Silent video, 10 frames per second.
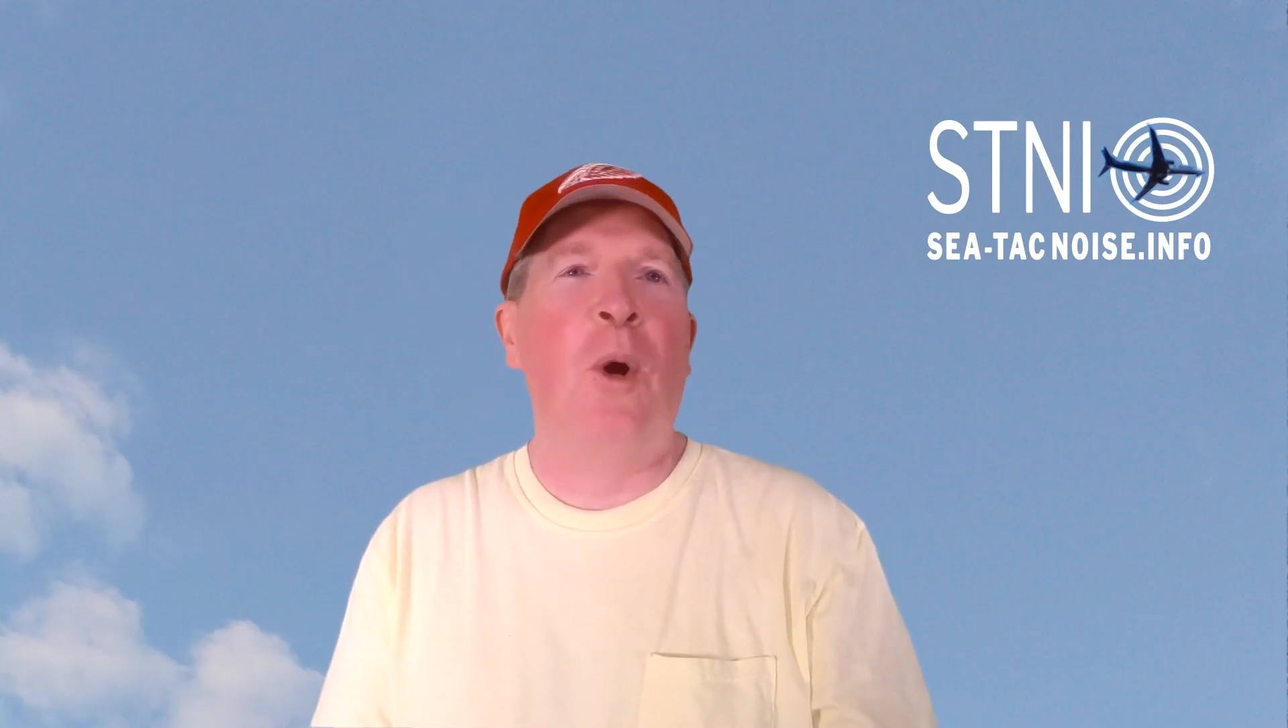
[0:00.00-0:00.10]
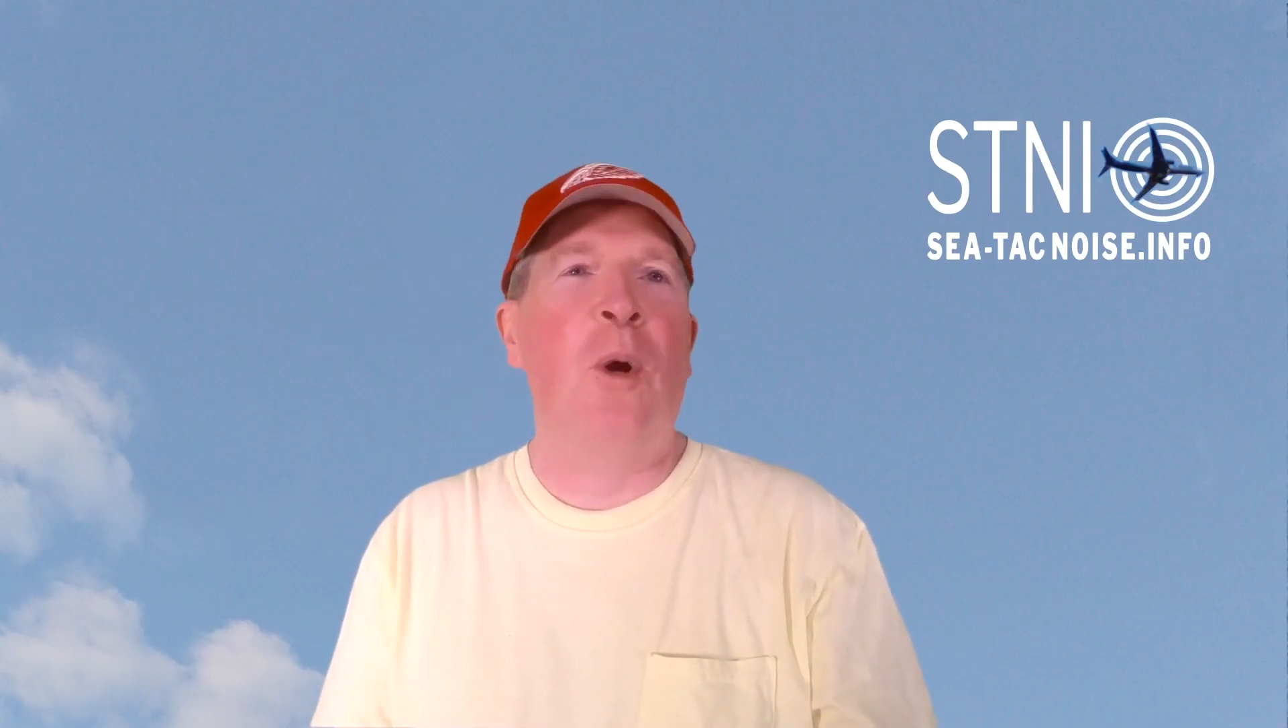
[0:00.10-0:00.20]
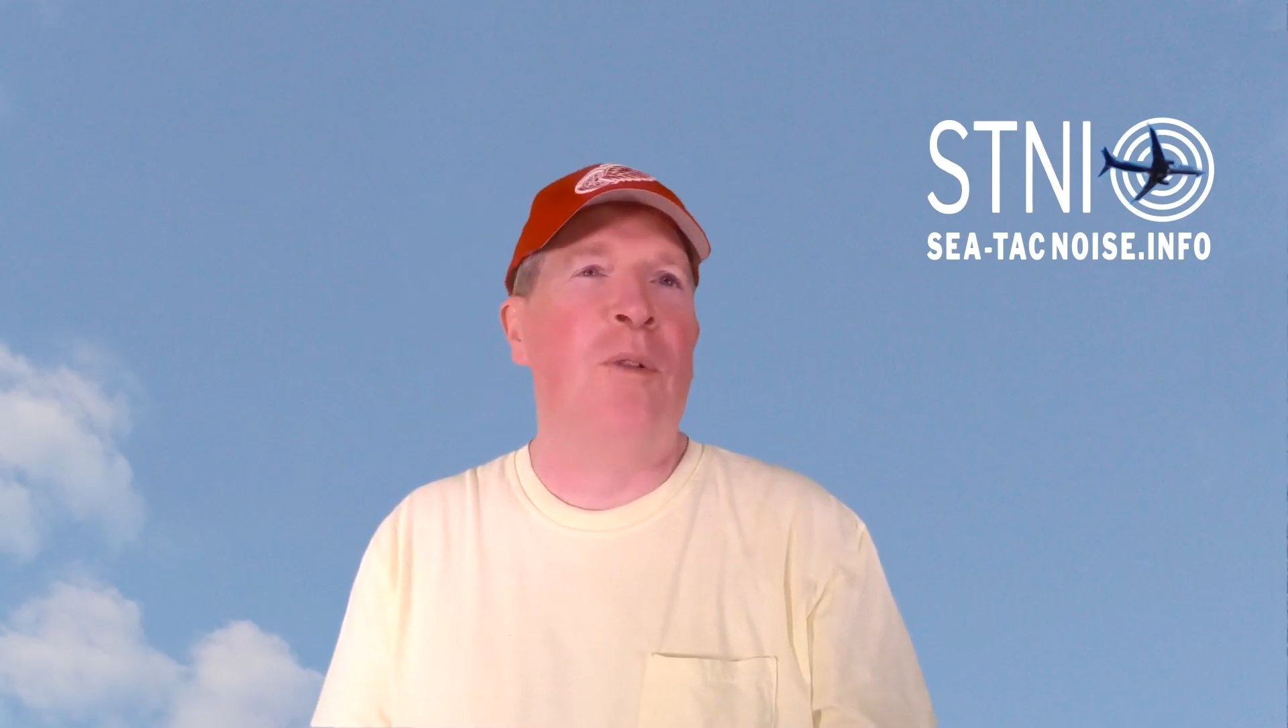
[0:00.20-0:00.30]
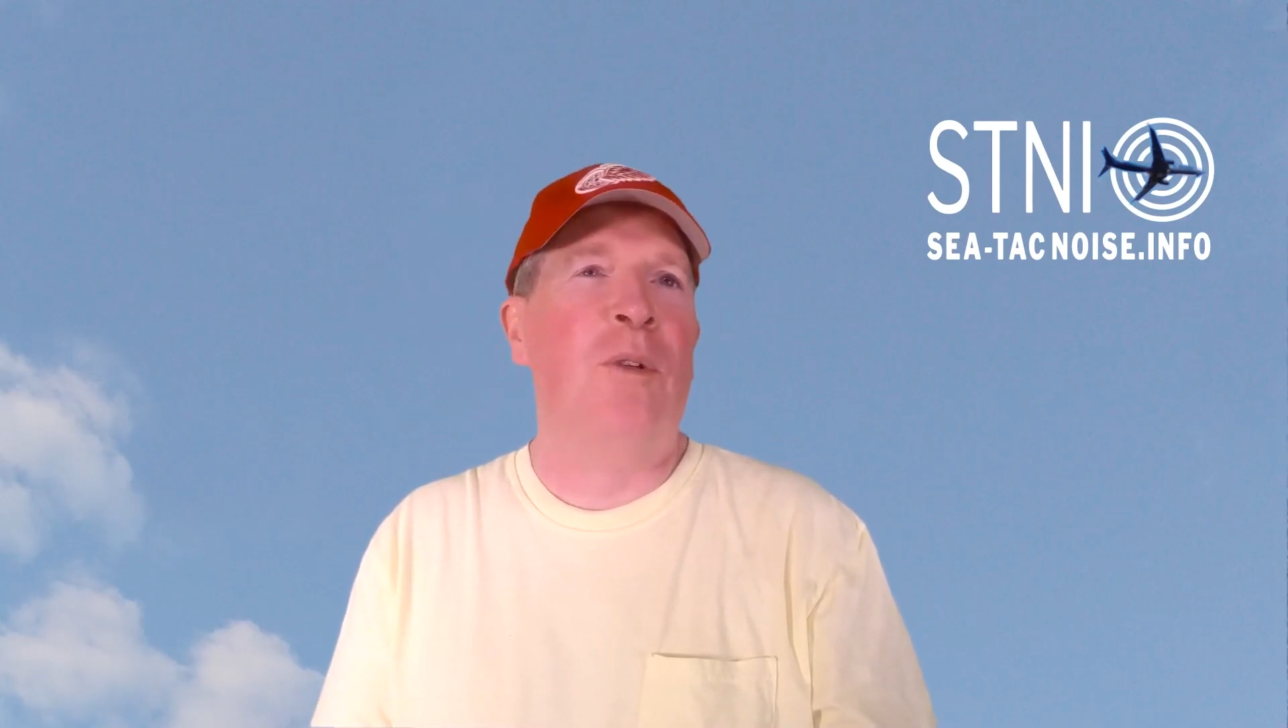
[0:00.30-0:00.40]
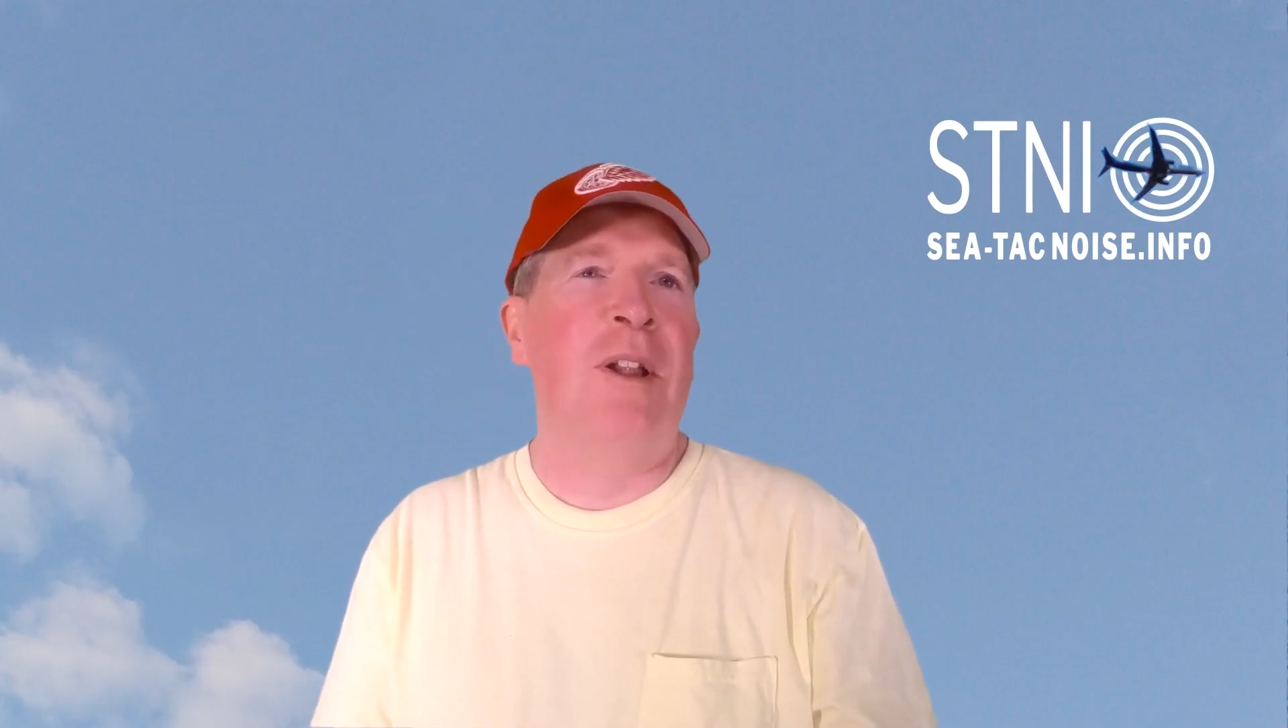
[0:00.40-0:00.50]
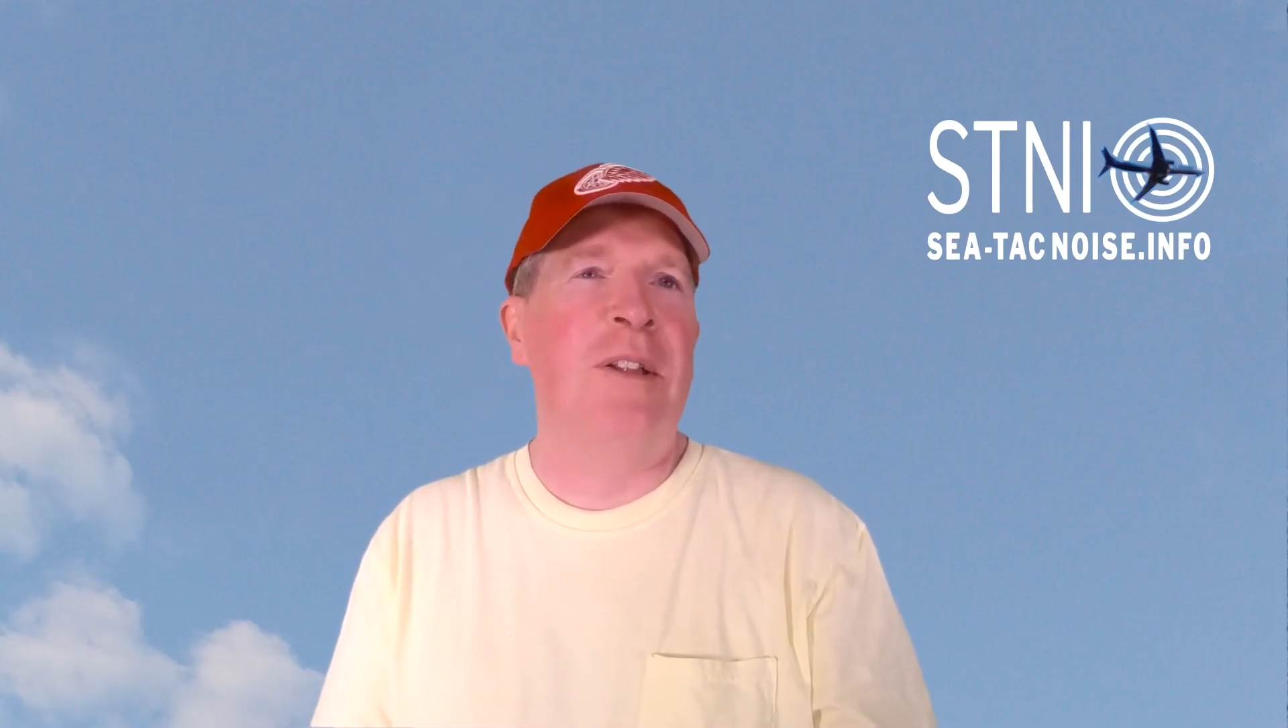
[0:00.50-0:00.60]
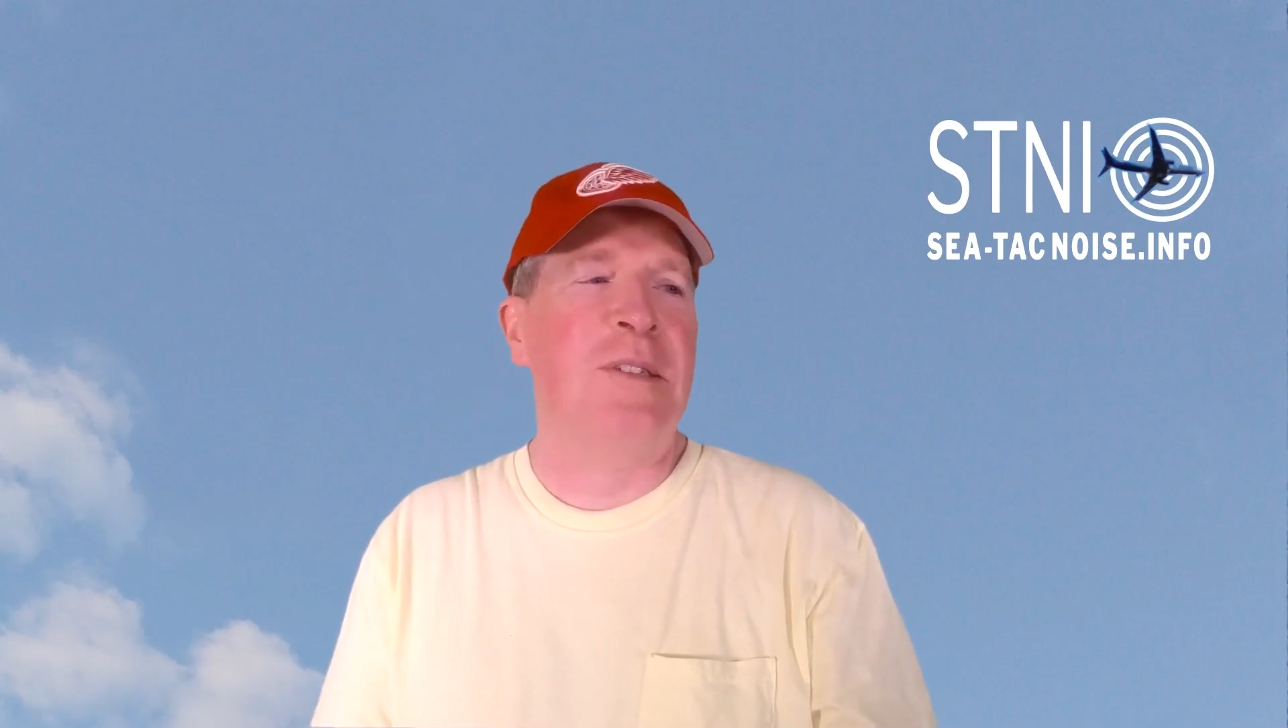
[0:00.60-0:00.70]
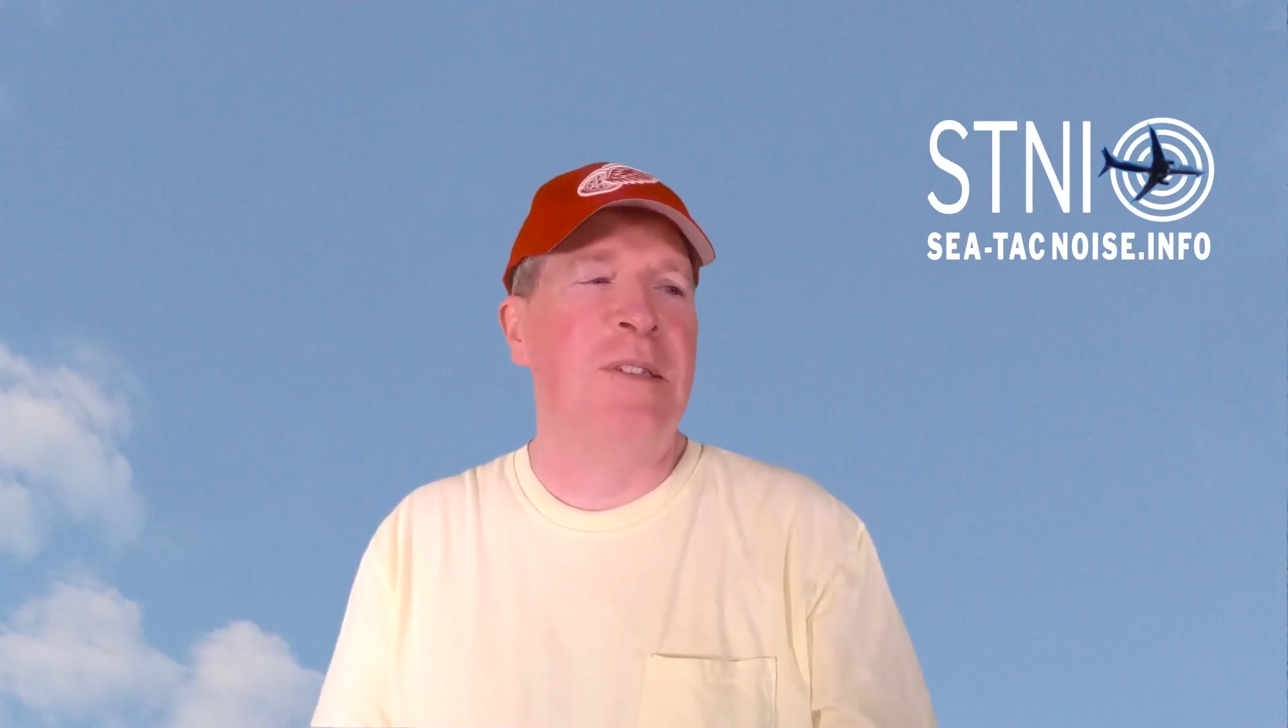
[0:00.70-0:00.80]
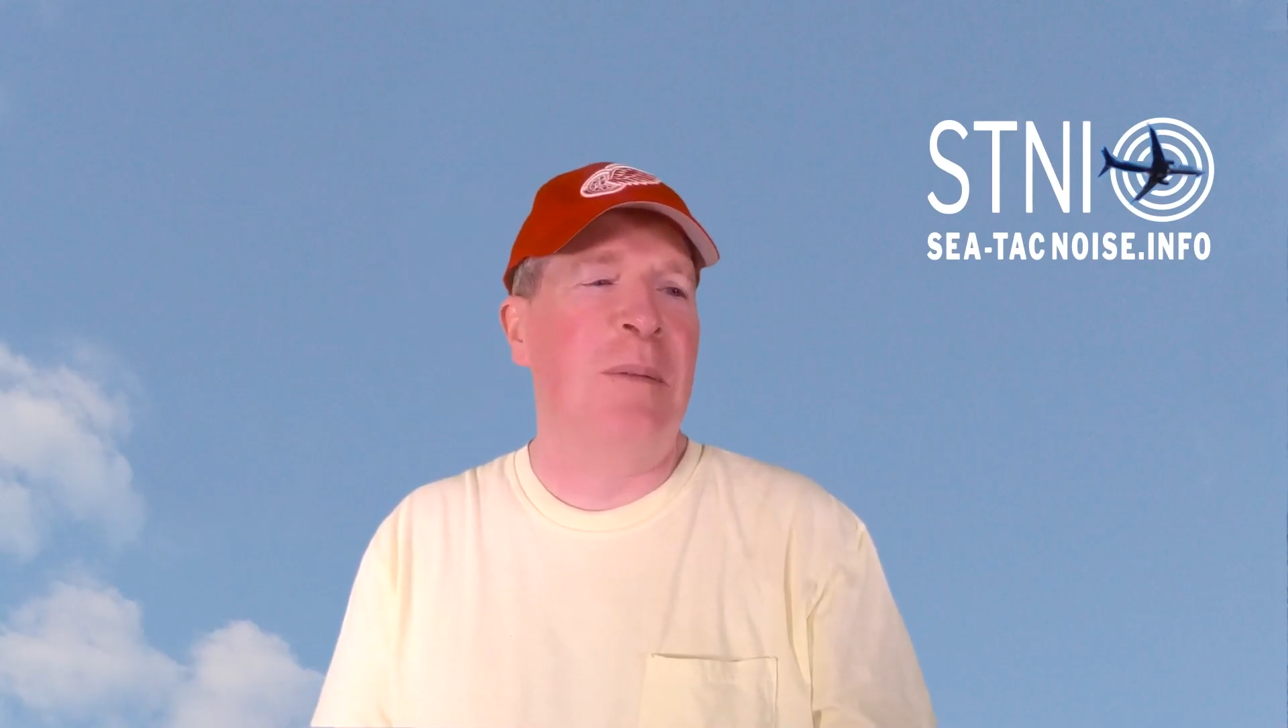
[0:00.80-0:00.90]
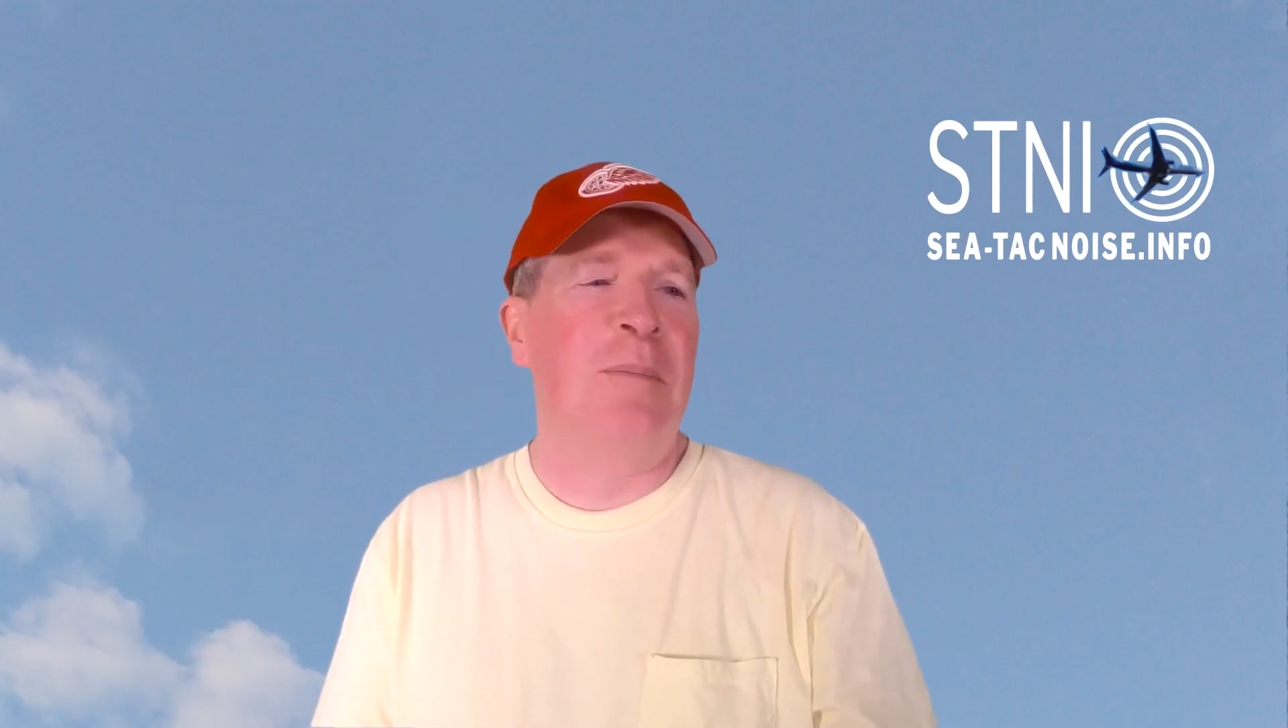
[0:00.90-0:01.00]
overruns
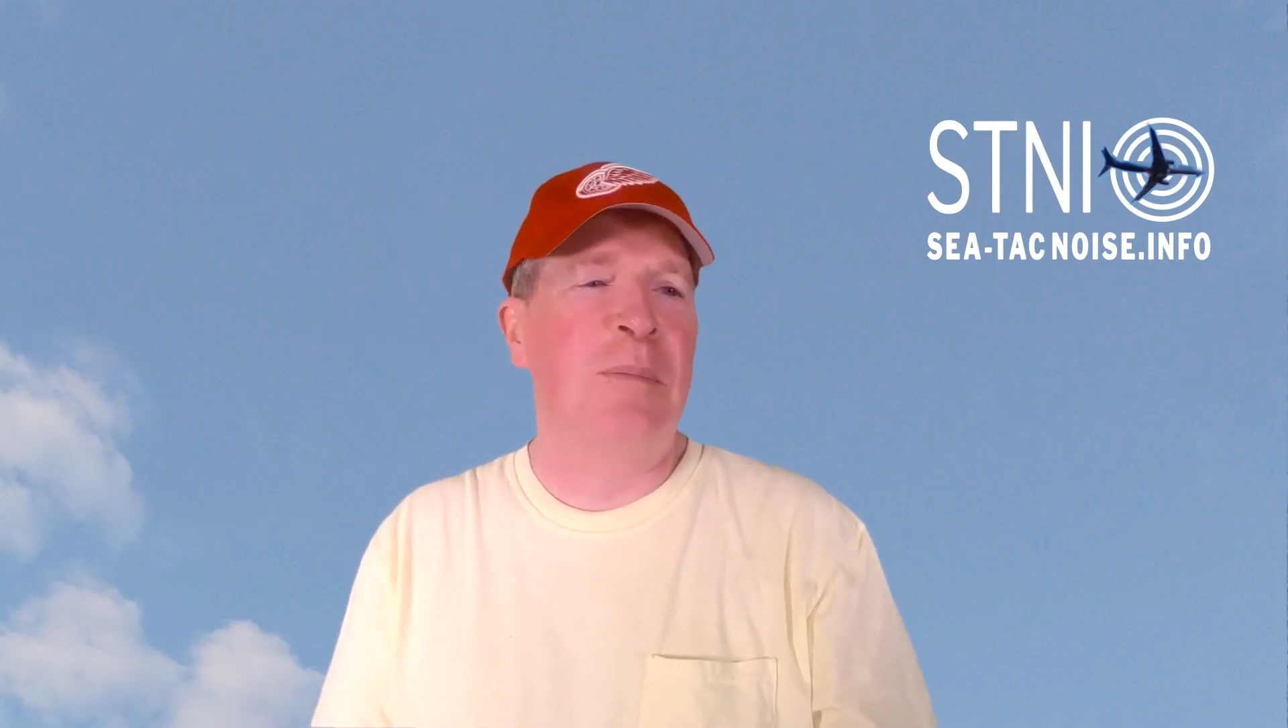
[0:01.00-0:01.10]
seem